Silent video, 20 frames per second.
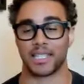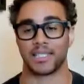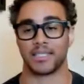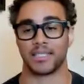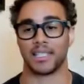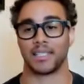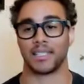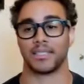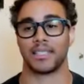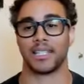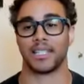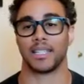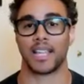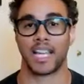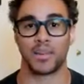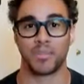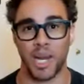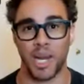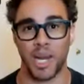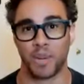They
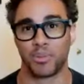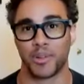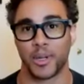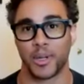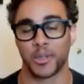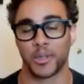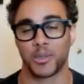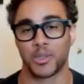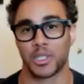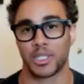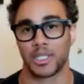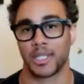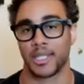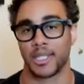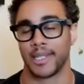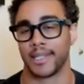like my approach,